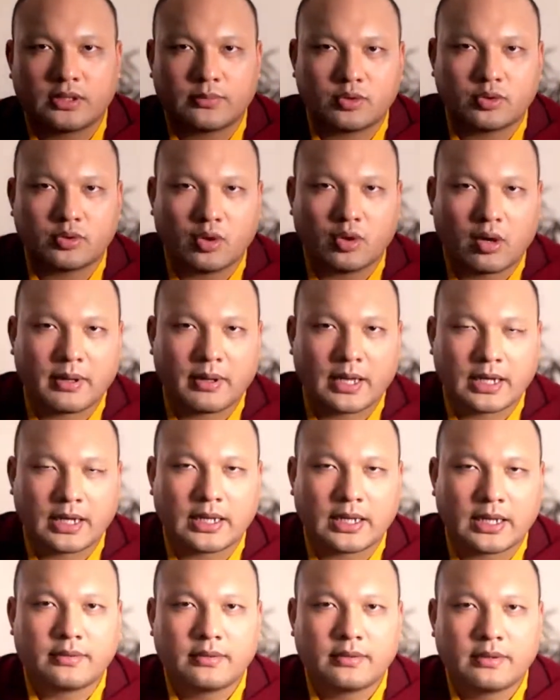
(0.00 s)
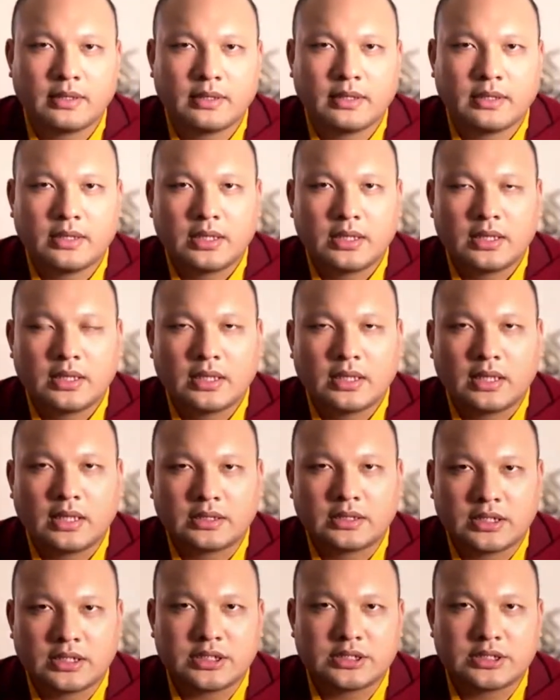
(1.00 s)
Even if you understand yourself and
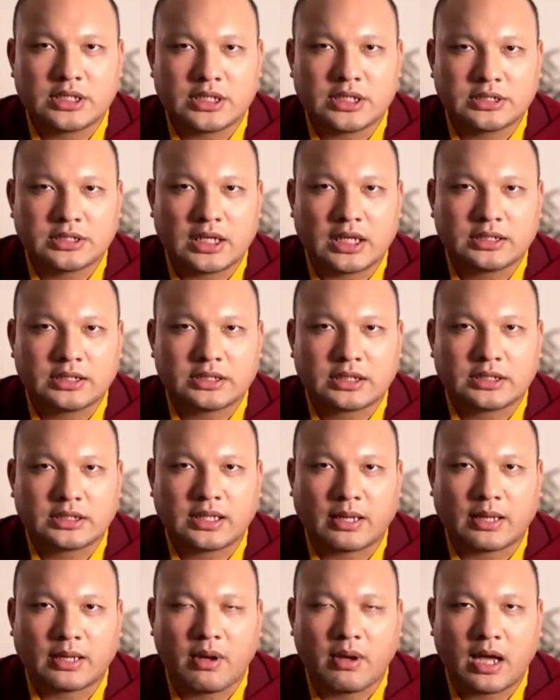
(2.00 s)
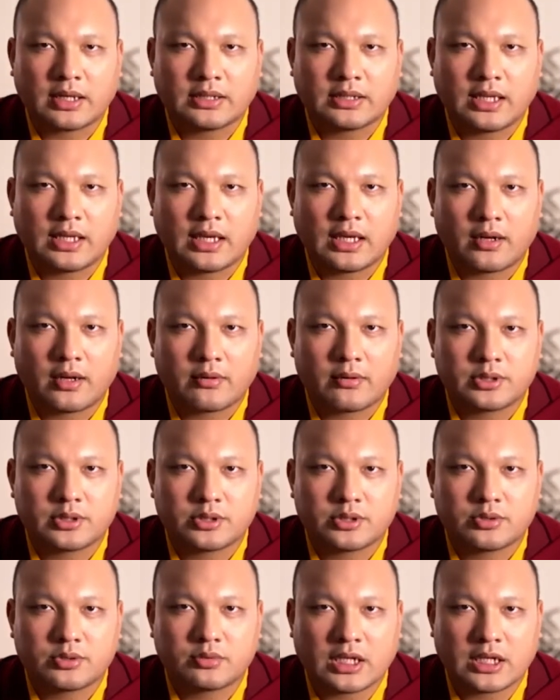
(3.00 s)
others to be equal, do not denigrate the Dharma
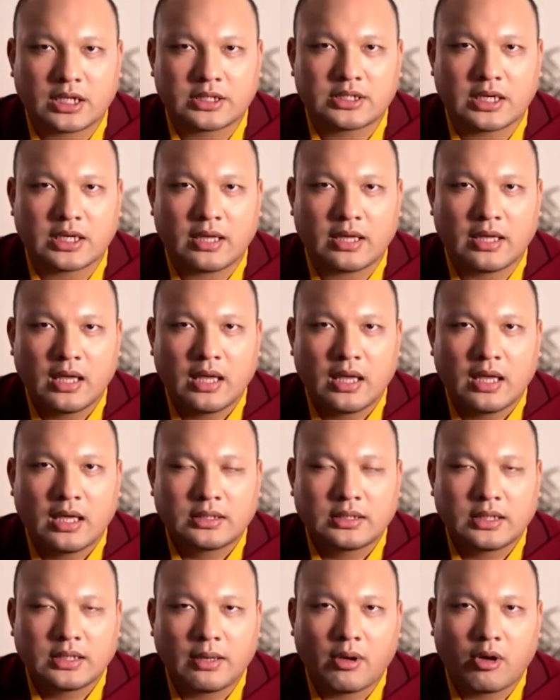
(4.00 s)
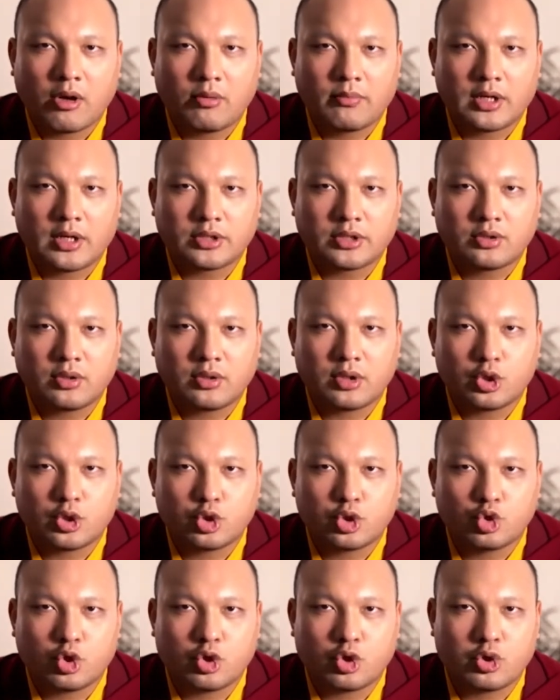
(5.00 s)
individuals. And so in this way, he
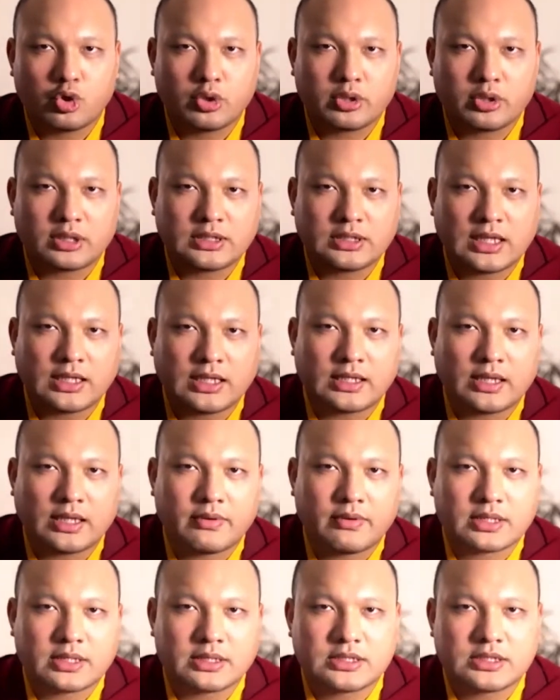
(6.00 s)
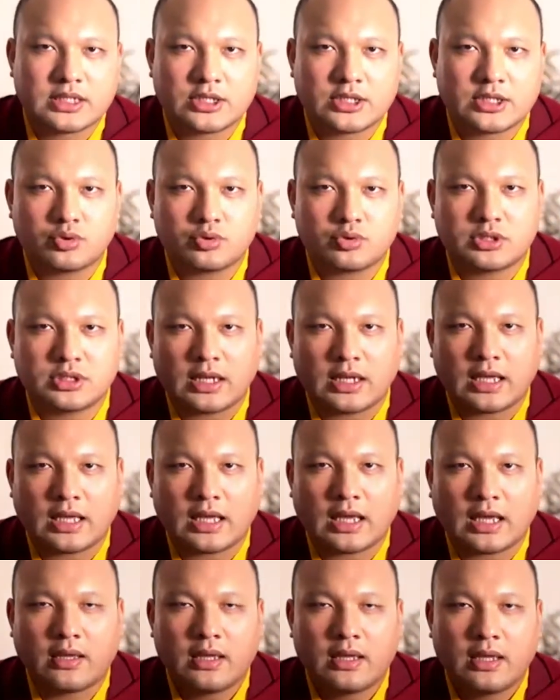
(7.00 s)
gave these really important points of
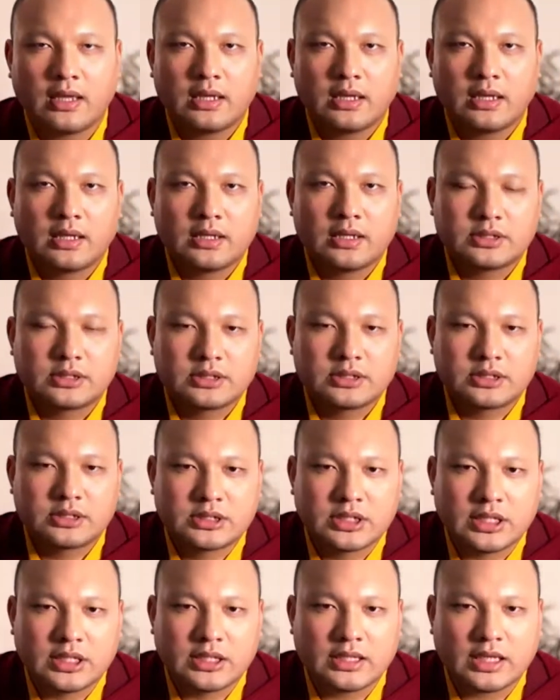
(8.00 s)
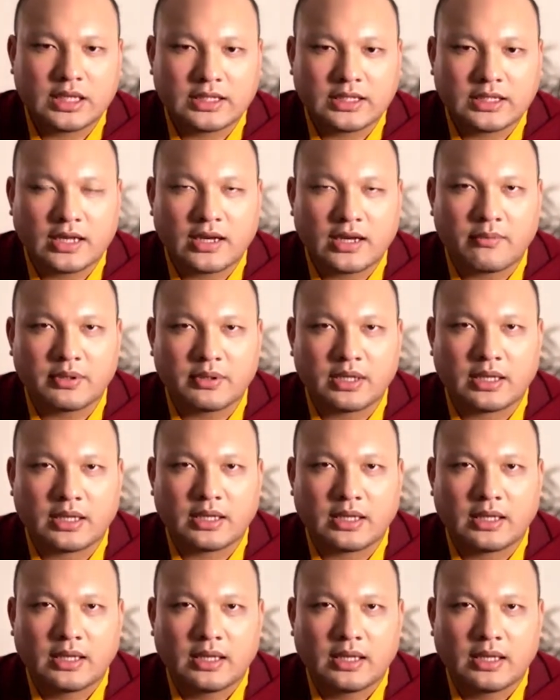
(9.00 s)
fifth instruction. So you must come to,